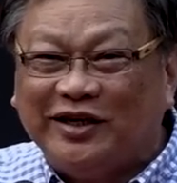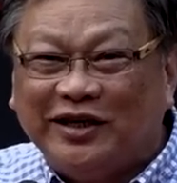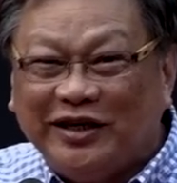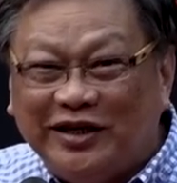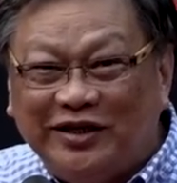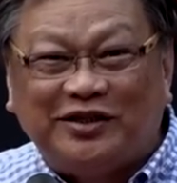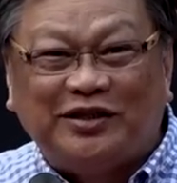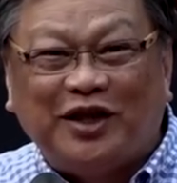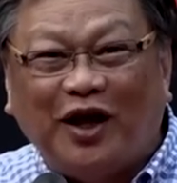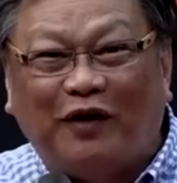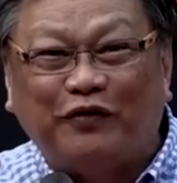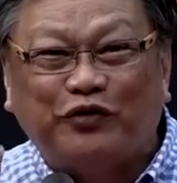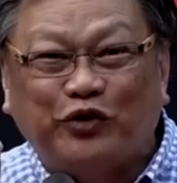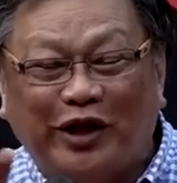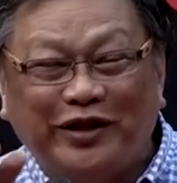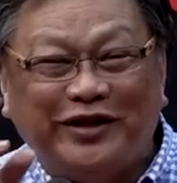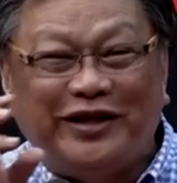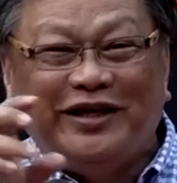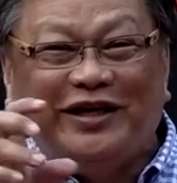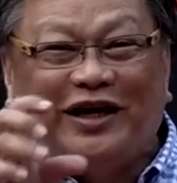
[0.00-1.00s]
instead of
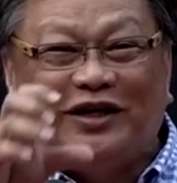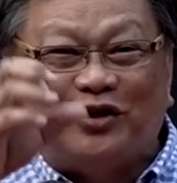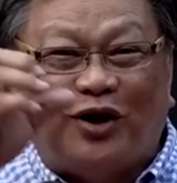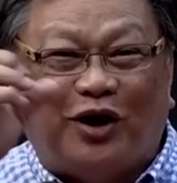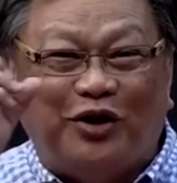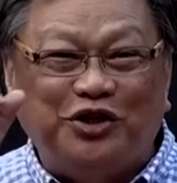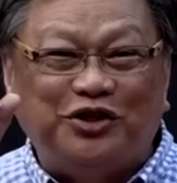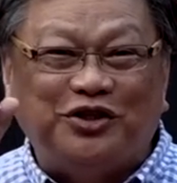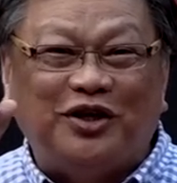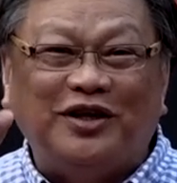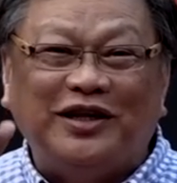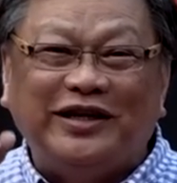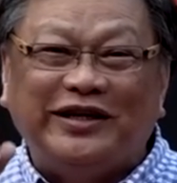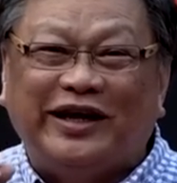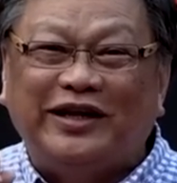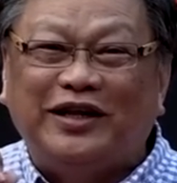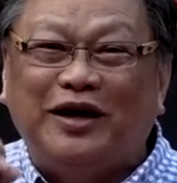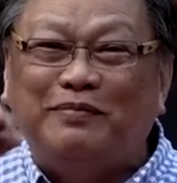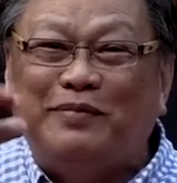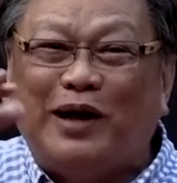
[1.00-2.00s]
20 years originally,
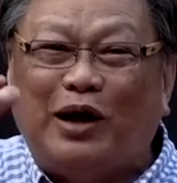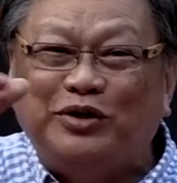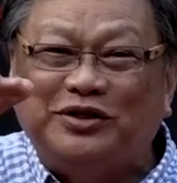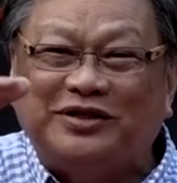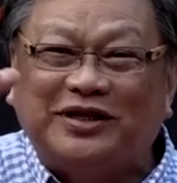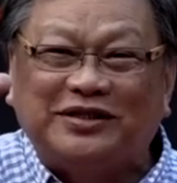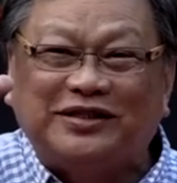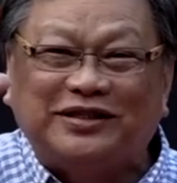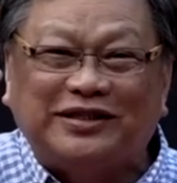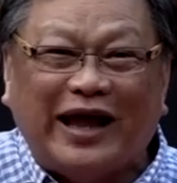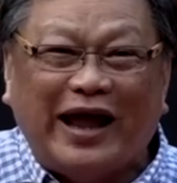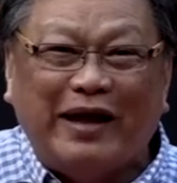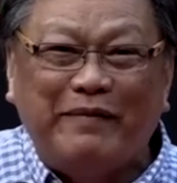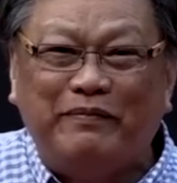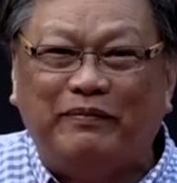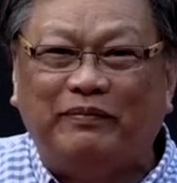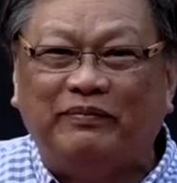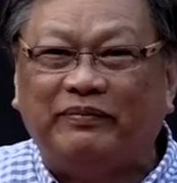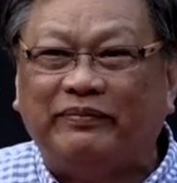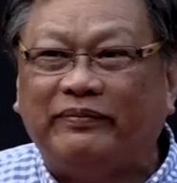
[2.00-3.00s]
and the amount is the
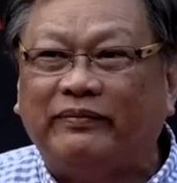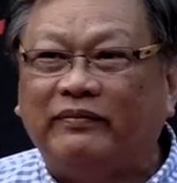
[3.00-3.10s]
same.